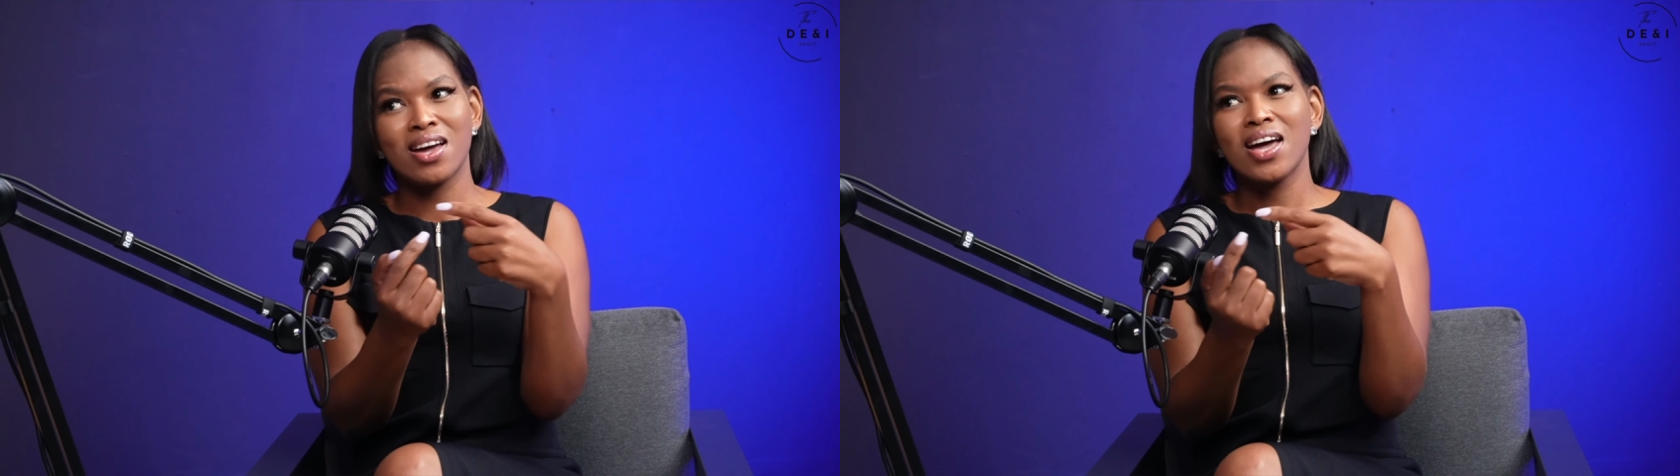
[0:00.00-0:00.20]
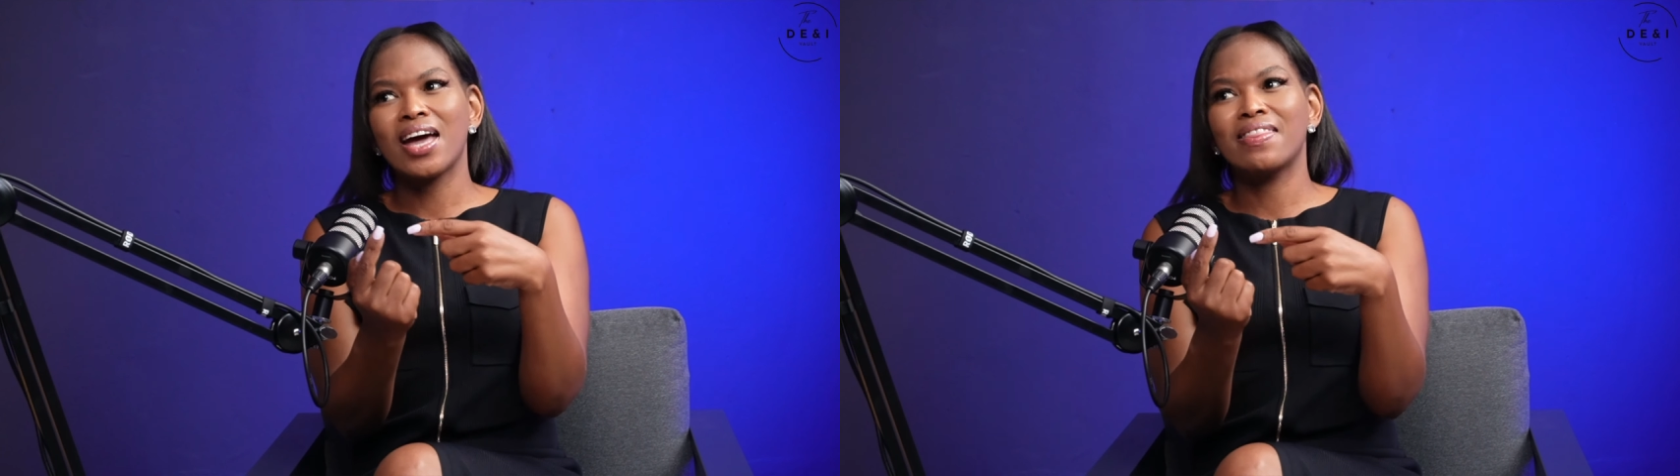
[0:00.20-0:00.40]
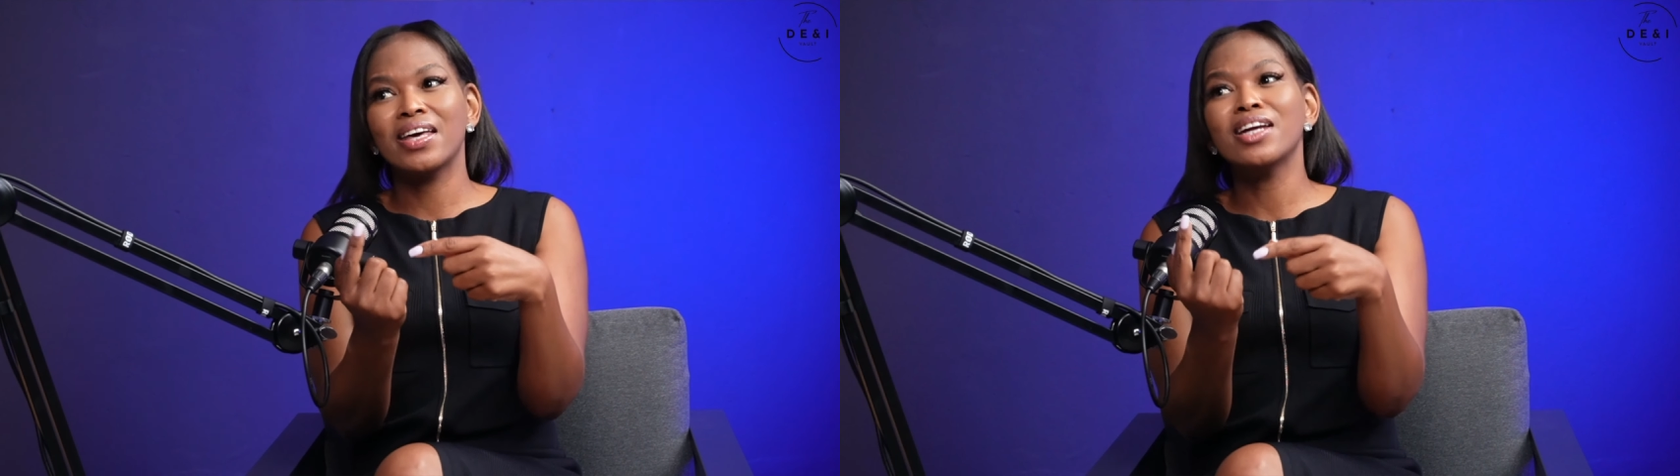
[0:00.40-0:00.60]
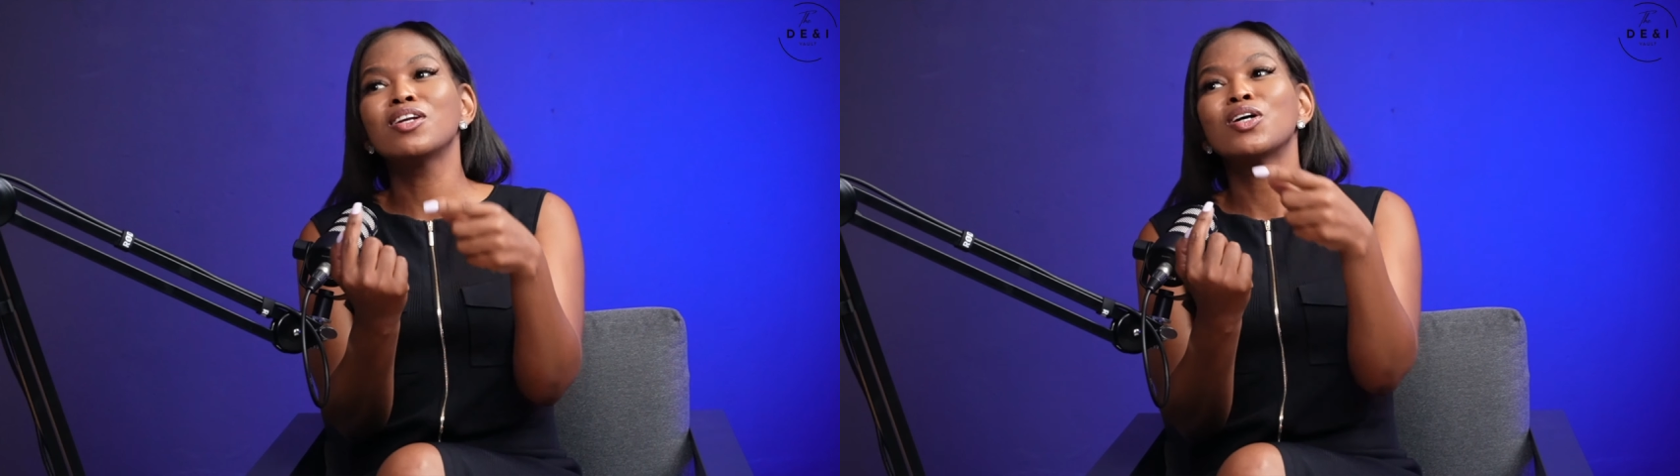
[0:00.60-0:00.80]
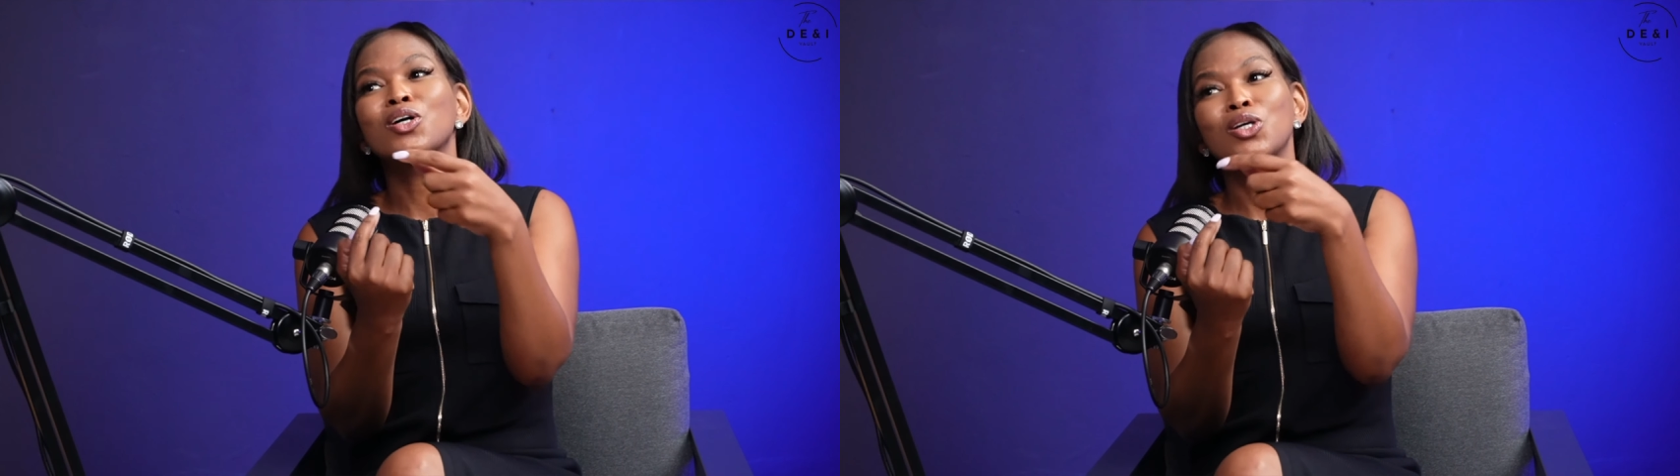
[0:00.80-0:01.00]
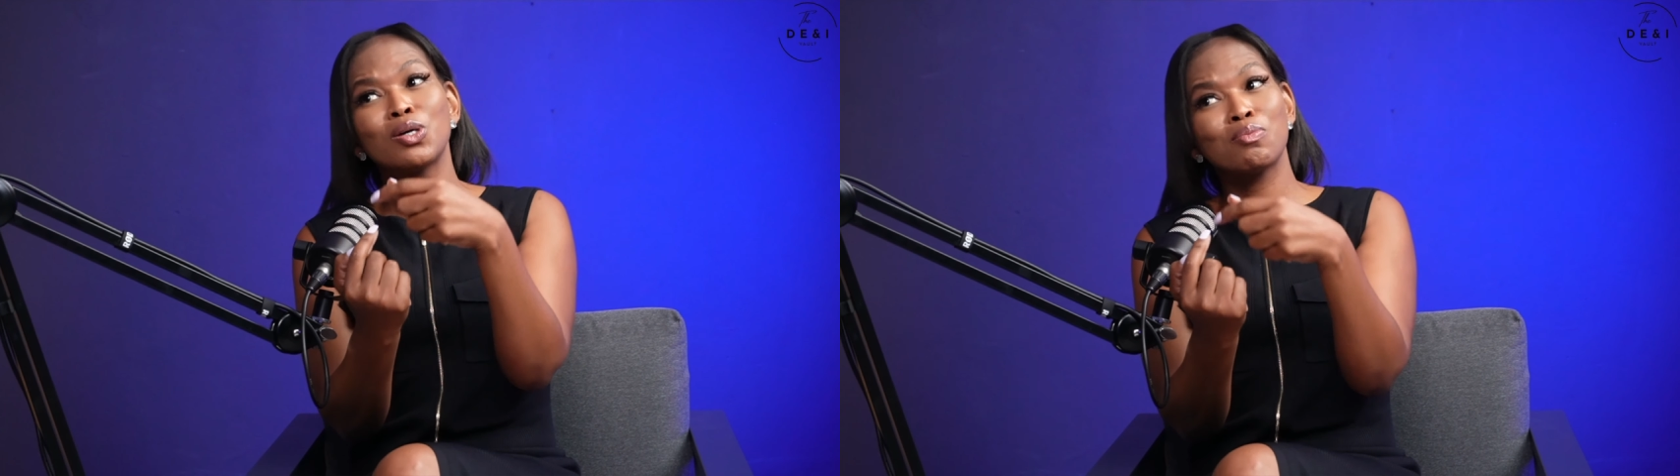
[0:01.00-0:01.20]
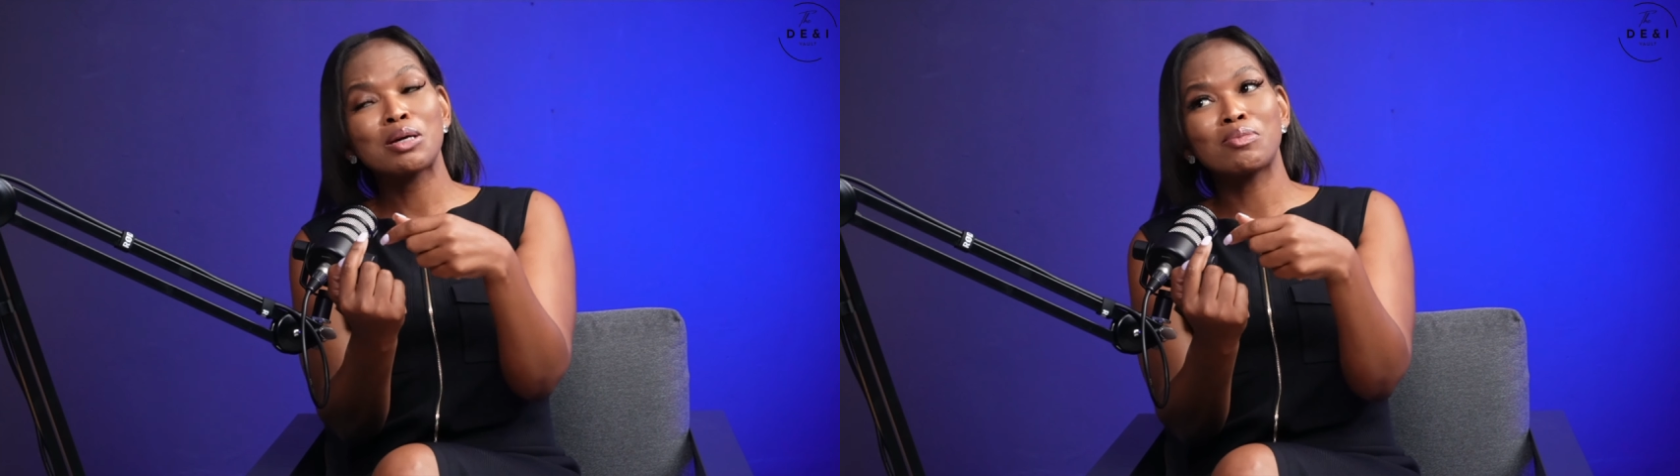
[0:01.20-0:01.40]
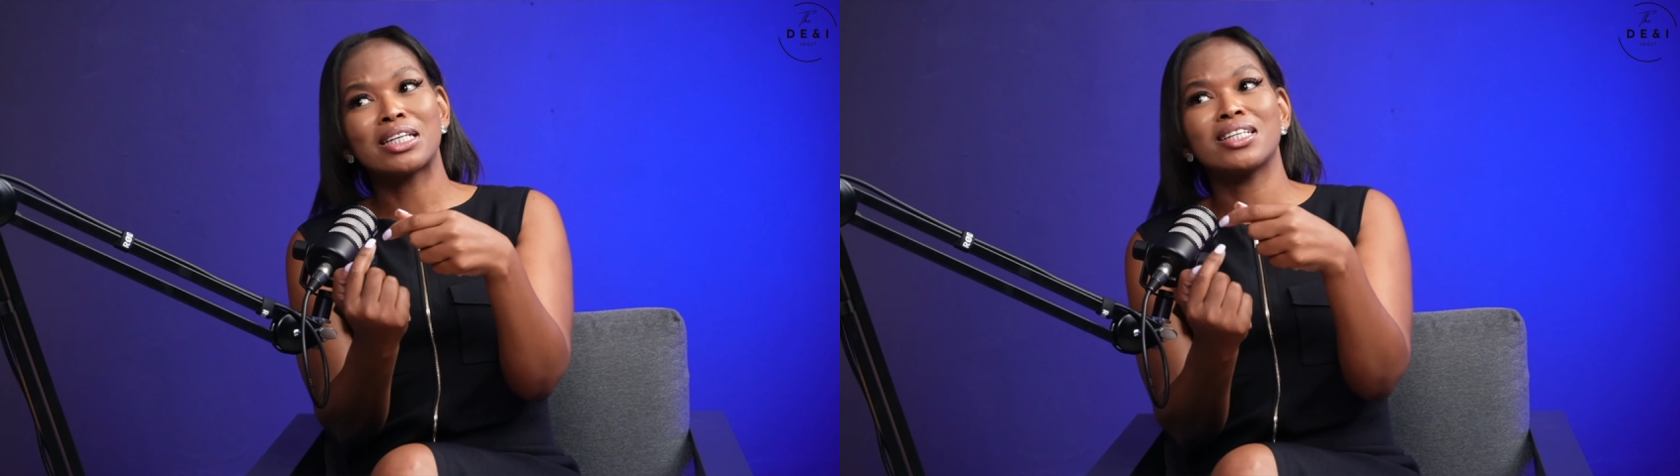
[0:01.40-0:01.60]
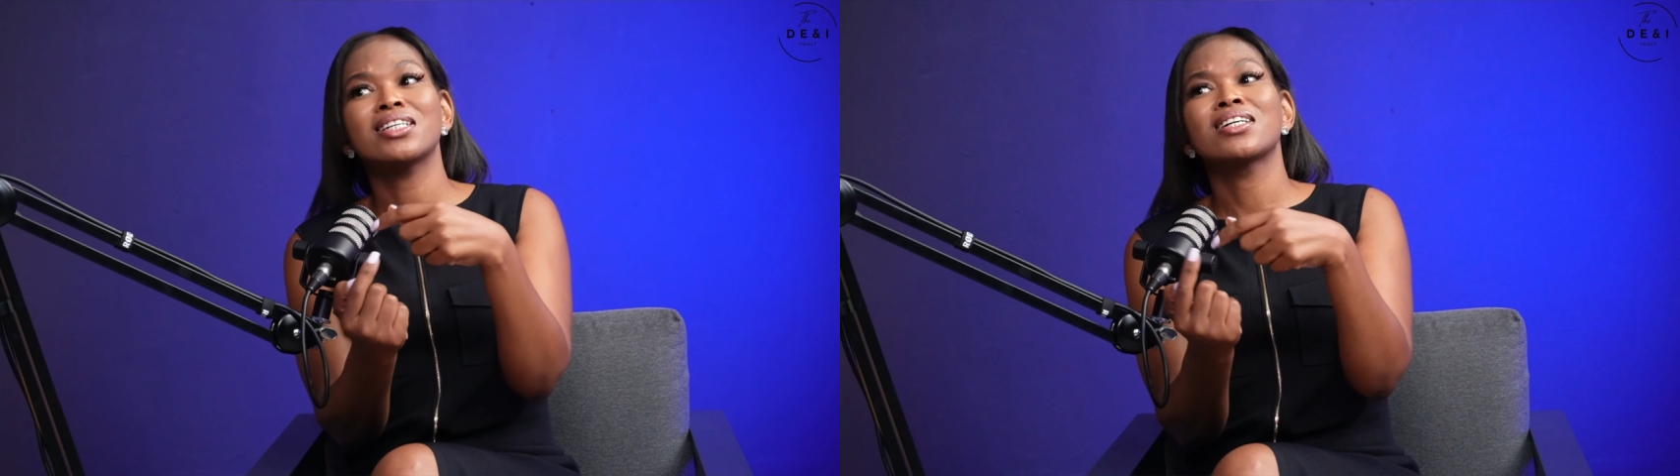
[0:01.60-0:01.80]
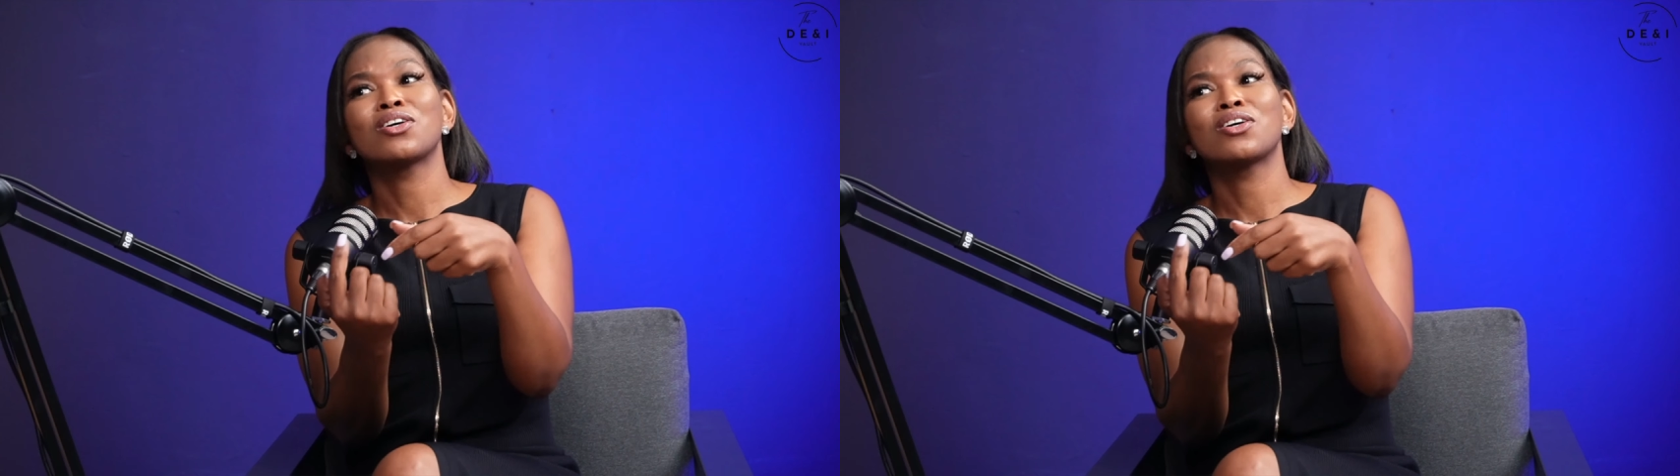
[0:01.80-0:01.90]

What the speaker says: And then you make money,